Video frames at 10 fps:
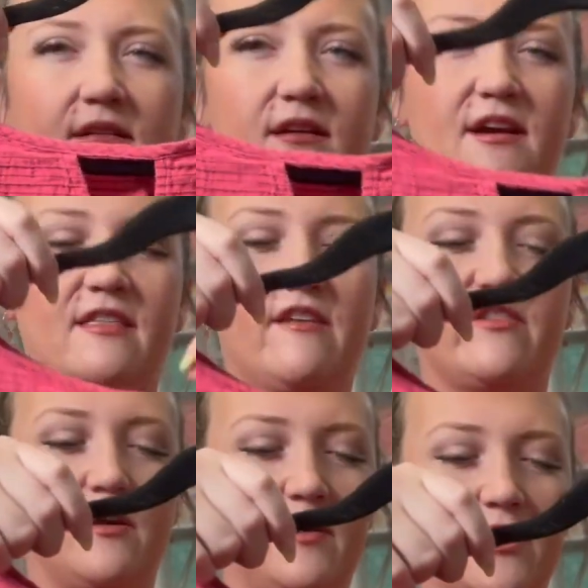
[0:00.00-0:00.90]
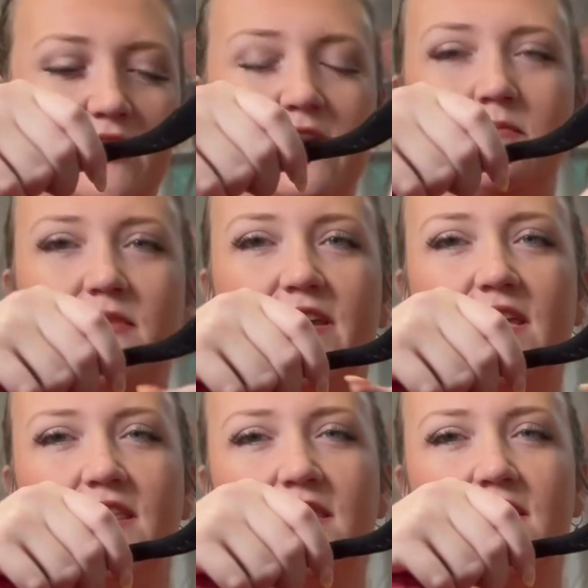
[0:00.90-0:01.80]
I love it. Apparently I'm
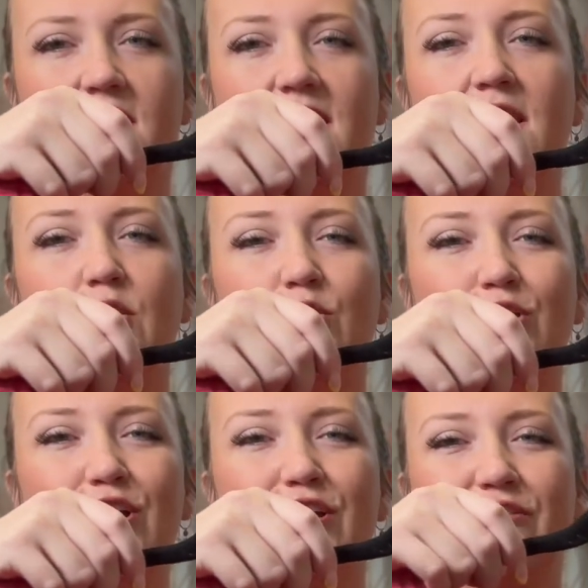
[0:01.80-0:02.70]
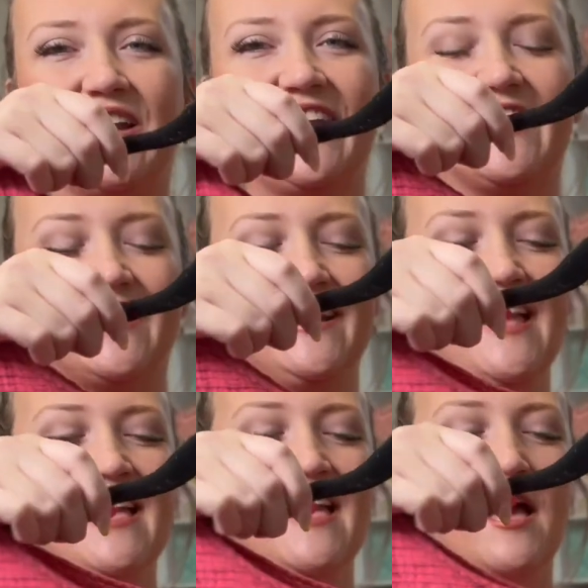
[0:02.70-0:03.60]
liking the keyhole look right here.
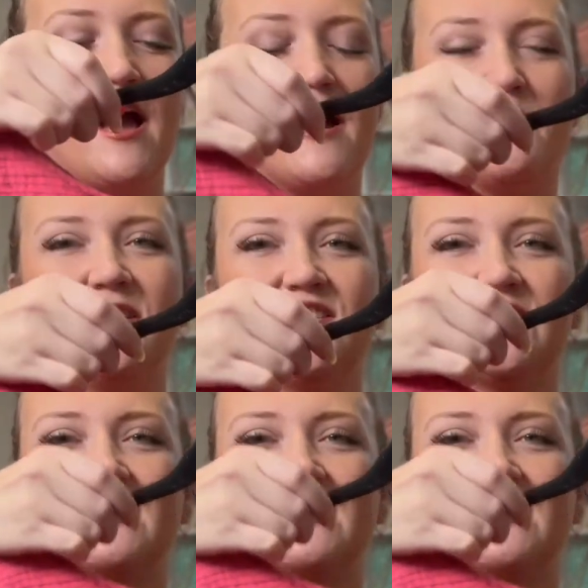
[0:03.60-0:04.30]
It's just a